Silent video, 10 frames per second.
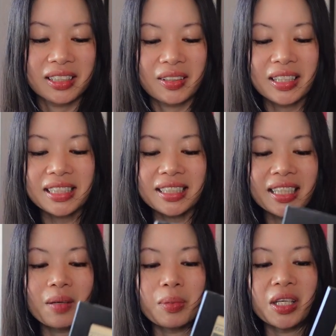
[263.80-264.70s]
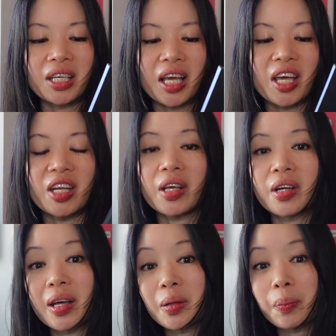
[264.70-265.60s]
So this is gonna be in
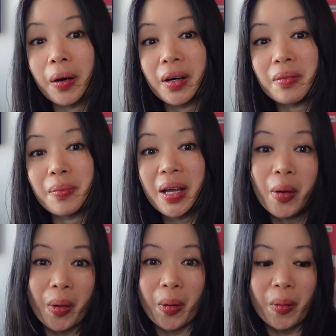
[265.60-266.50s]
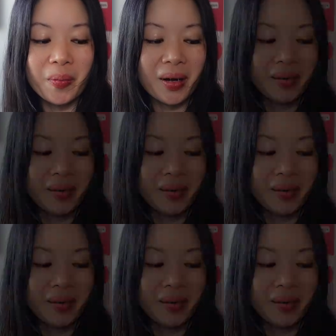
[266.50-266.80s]
another part of my home.